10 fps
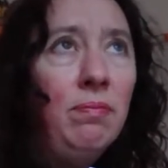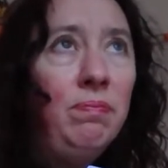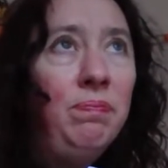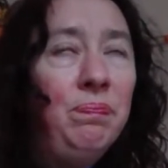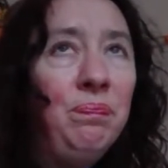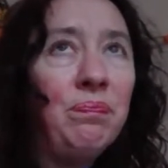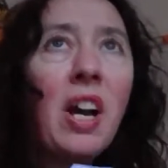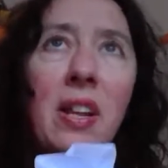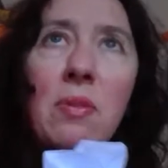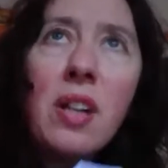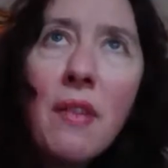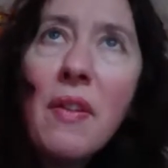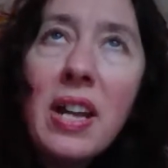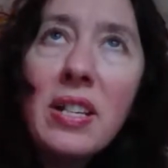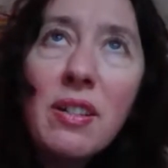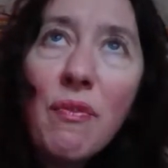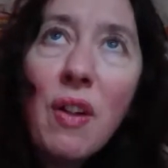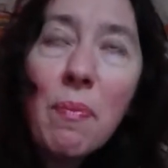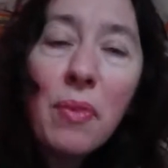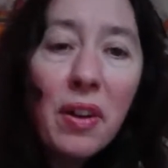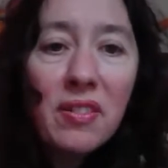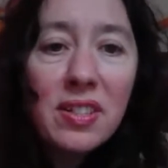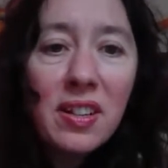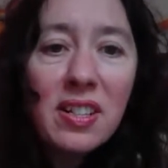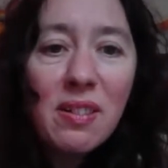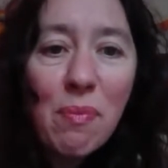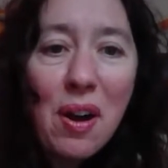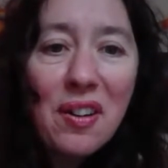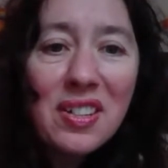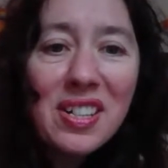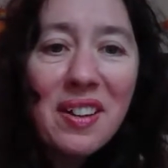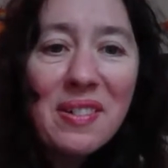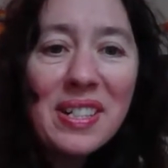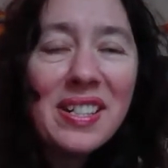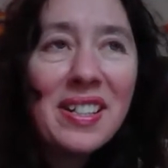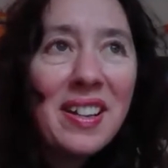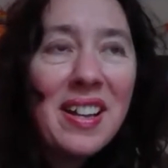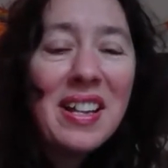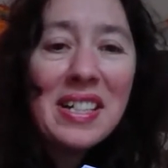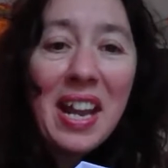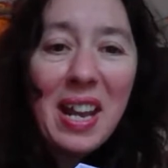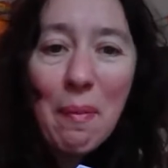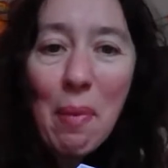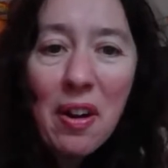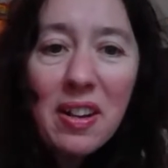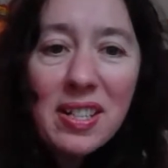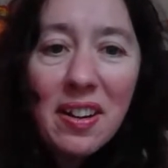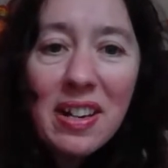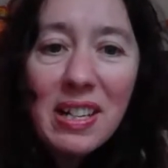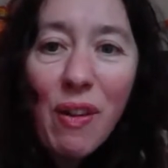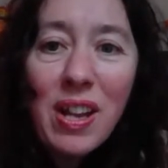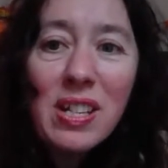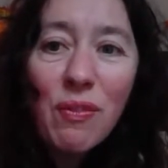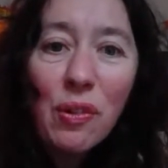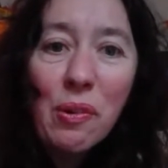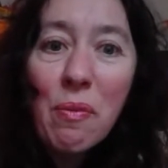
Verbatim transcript: I think it was either end of February or start of March, and I was taking part in the science festival.